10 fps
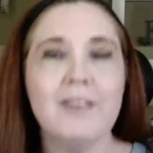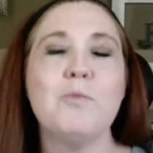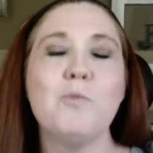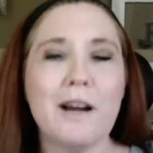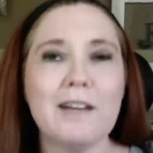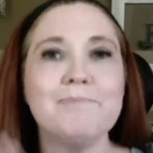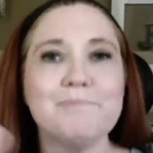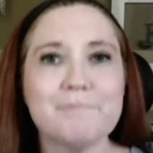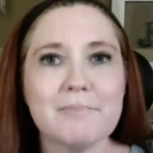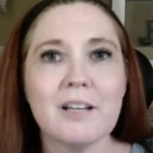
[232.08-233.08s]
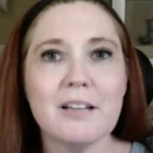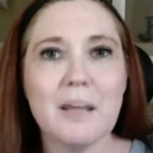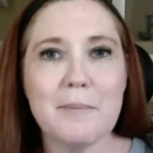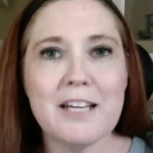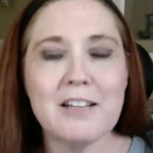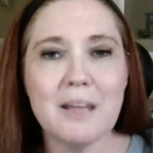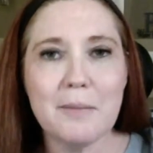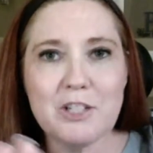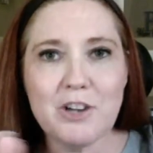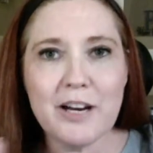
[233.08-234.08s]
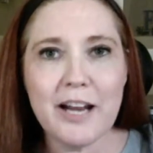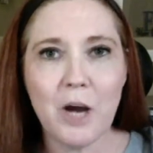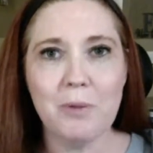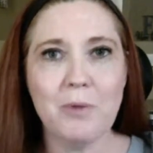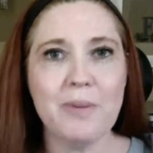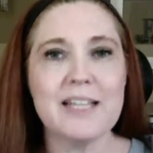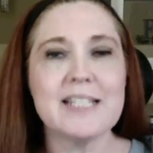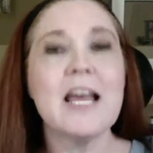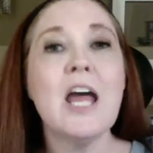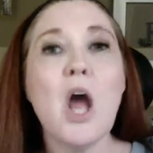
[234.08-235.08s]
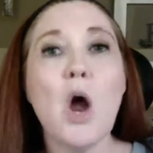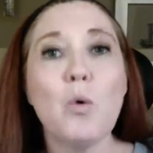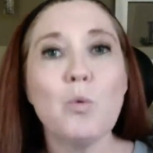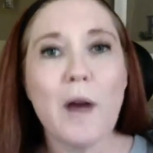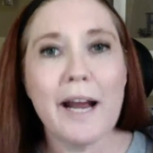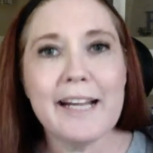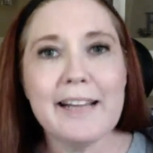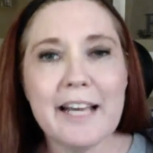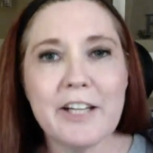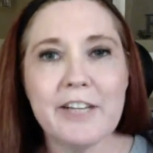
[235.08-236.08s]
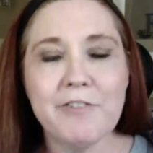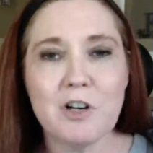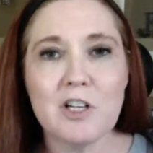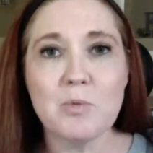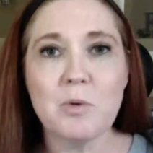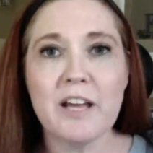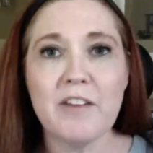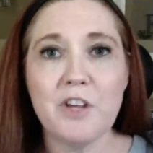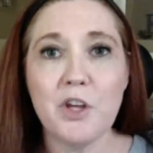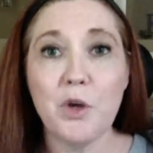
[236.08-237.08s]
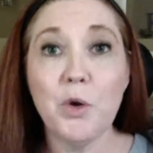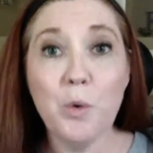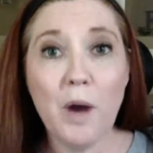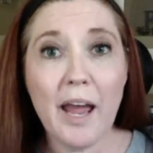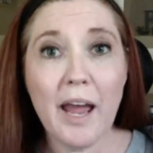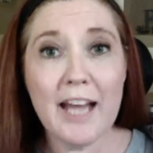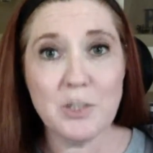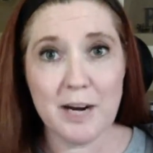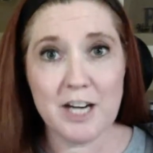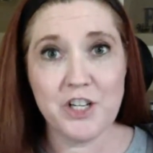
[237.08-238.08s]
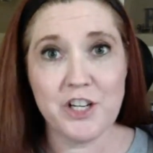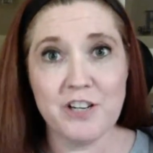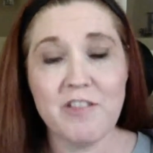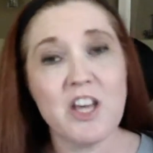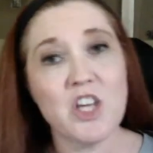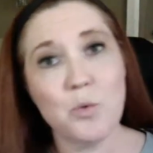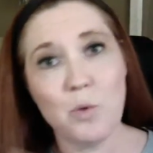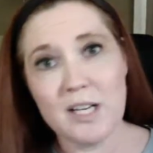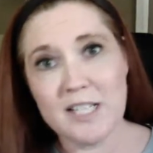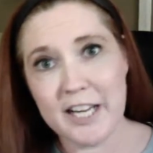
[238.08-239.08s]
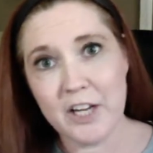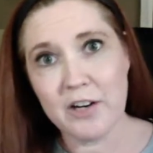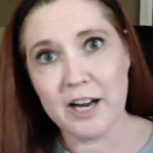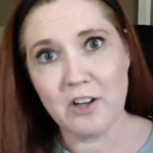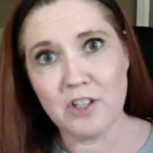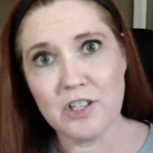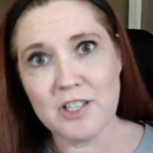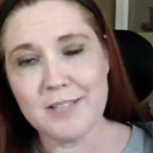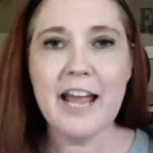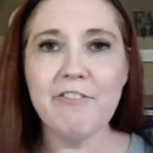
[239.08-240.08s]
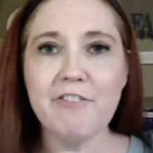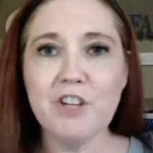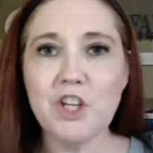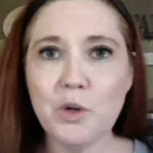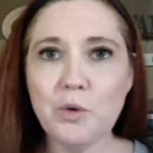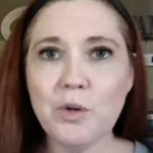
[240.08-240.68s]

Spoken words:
Well, let me try to help you with this. Writing the ending first will give you a direction that you want to take your characters. If you